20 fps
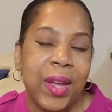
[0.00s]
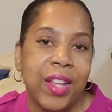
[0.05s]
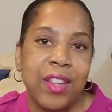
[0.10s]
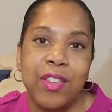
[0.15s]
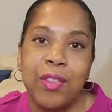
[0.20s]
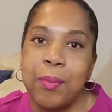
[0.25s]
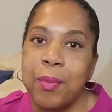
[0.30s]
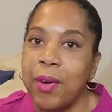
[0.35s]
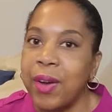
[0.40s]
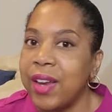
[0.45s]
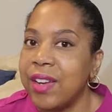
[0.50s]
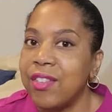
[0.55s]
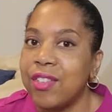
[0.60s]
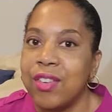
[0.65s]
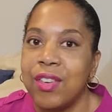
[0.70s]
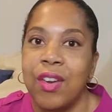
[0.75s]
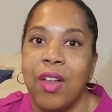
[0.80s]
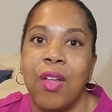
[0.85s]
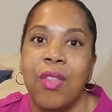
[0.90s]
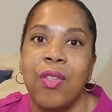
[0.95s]

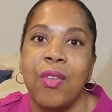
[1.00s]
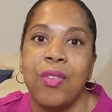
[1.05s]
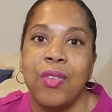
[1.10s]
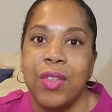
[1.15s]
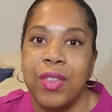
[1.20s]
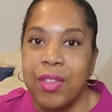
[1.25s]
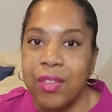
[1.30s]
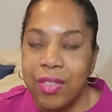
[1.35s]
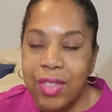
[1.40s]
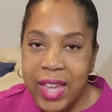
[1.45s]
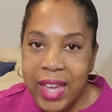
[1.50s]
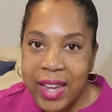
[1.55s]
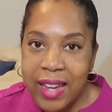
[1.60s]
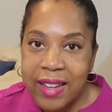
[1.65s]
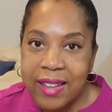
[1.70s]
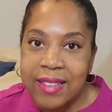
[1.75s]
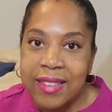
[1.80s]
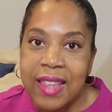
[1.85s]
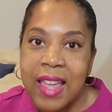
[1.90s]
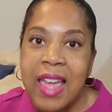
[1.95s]
inspiration and all those other
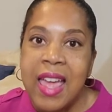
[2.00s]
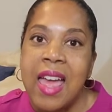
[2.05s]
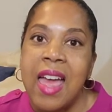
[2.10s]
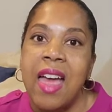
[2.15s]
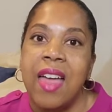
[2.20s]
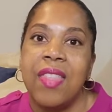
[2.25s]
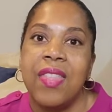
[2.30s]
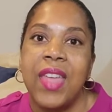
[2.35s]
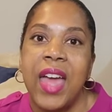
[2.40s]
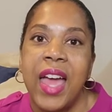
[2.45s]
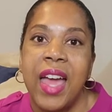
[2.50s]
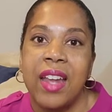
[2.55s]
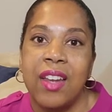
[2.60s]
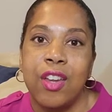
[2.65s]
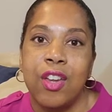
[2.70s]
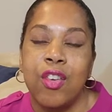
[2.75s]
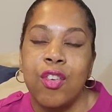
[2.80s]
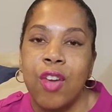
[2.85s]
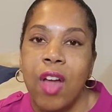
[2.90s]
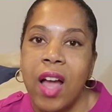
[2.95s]
things, then
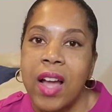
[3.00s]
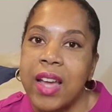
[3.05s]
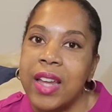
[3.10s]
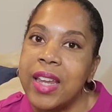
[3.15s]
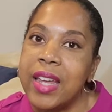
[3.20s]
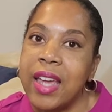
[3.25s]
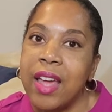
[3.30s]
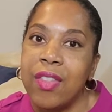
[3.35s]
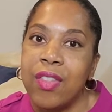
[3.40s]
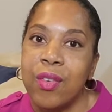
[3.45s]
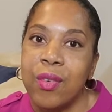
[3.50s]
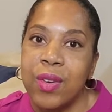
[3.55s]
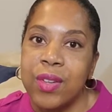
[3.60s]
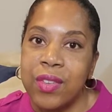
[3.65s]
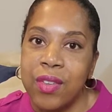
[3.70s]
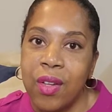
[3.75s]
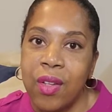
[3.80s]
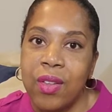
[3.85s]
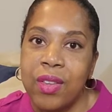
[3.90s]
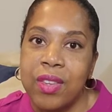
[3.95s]
you're not going to get the
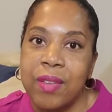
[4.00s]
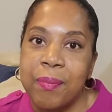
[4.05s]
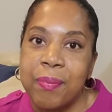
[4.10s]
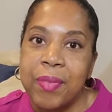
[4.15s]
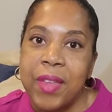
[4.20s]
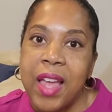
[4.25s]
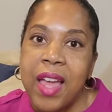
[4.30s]
results.